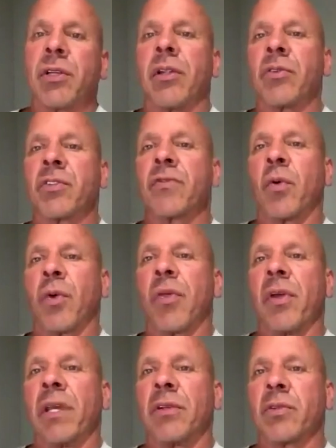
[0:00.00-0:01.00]
And those 4
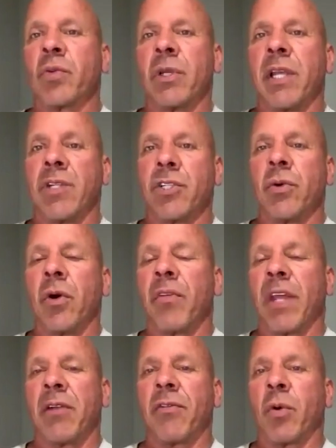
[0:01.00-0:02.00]
things would get you over
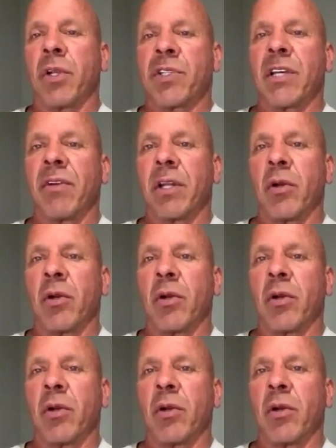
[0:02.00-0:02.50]
that 4,700